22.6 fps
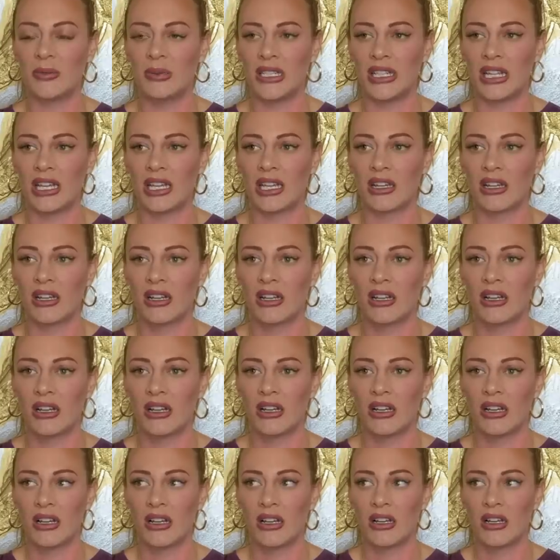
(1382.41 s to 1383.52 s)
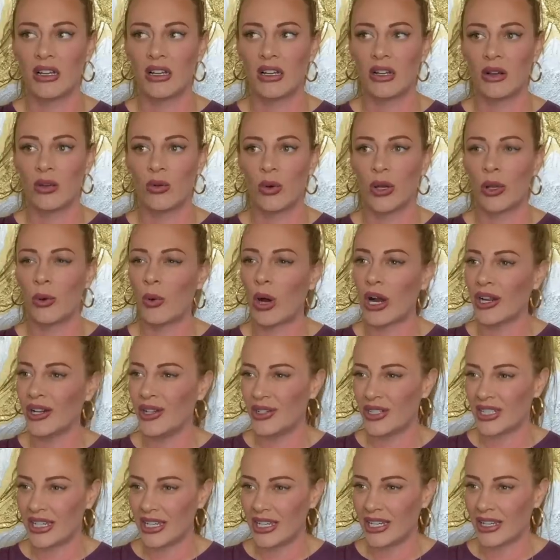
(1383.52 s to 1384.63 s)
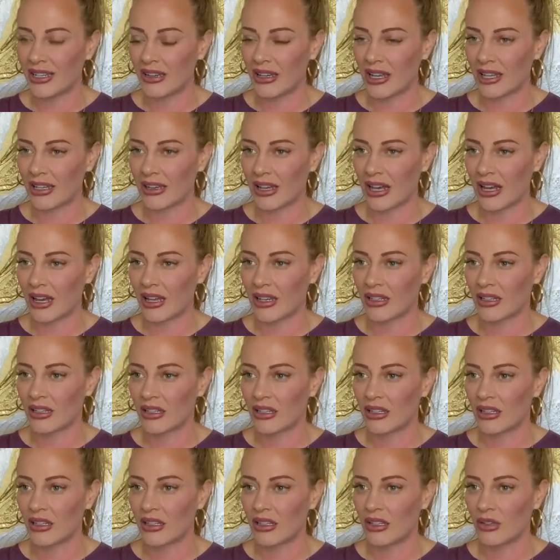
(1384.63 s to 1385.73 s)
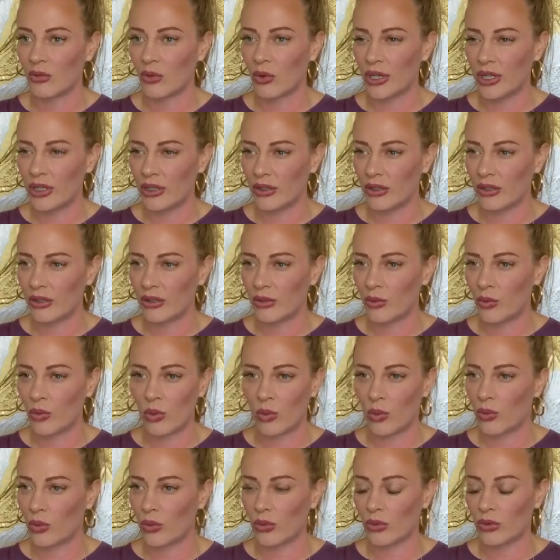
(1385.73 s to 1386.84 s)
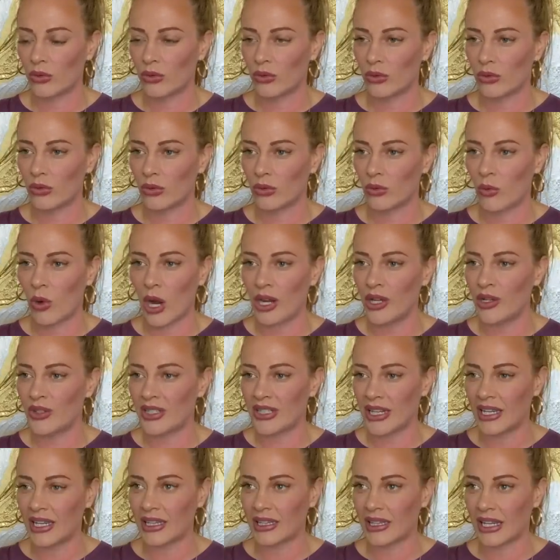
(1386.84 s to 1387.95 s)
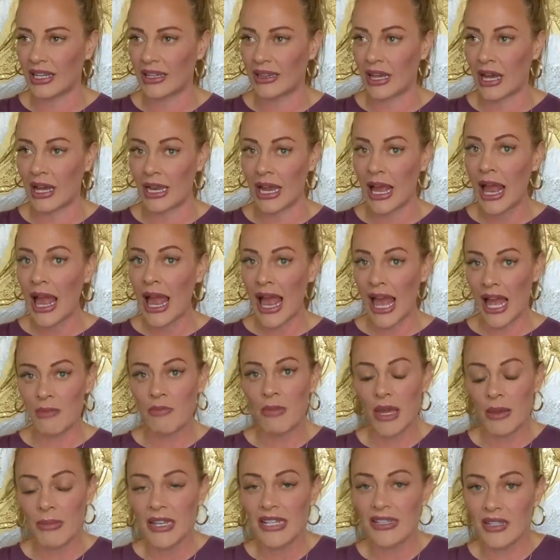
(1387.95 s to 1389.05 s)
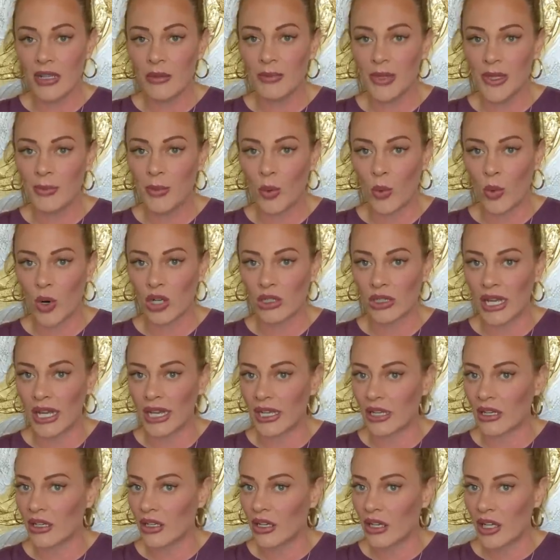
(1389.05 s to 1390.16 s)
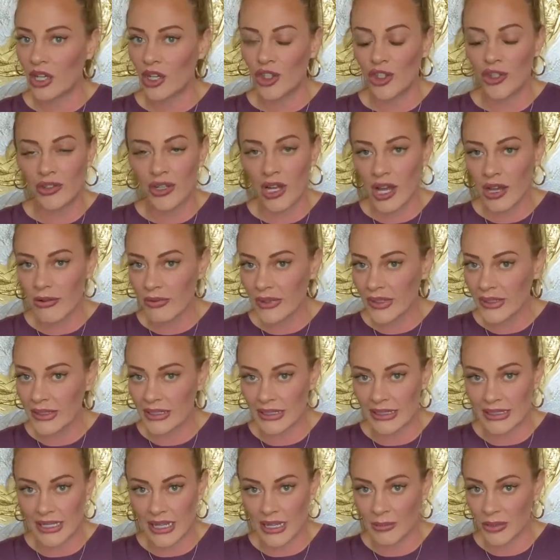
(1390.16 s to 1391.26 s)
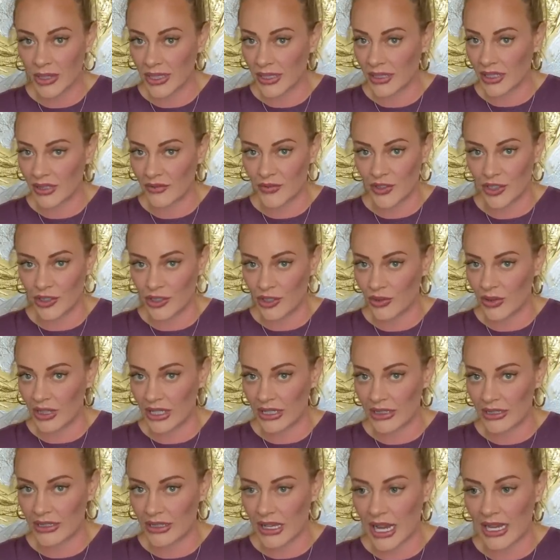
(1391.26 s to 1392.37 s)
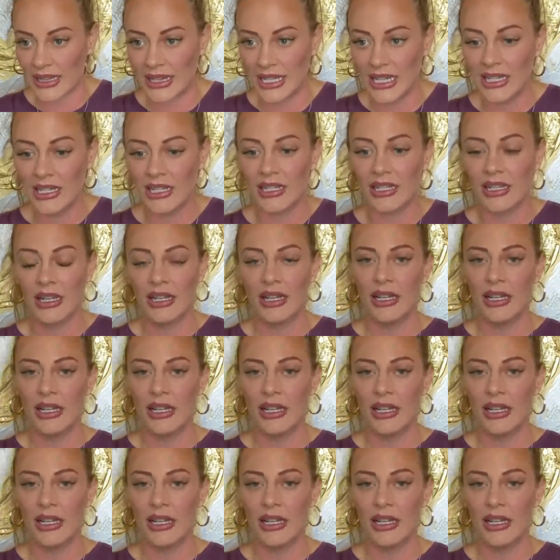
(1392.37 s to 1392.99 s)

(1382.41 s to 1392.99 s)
be like, wait, why are you saying it like that? What? Why are you saying it like that? And maybe some people were like, you're not really stable enough to do this. I think...